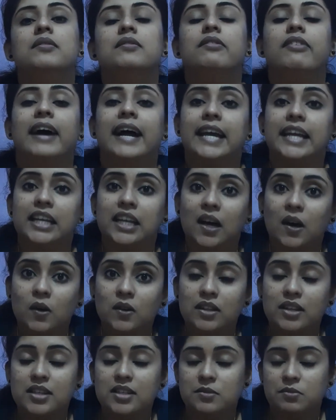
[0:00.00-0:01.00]
find
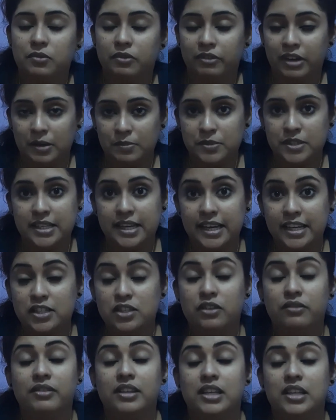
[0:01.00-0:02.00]
out these
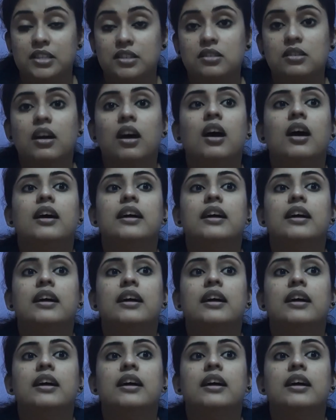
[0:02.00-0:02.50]
websites of these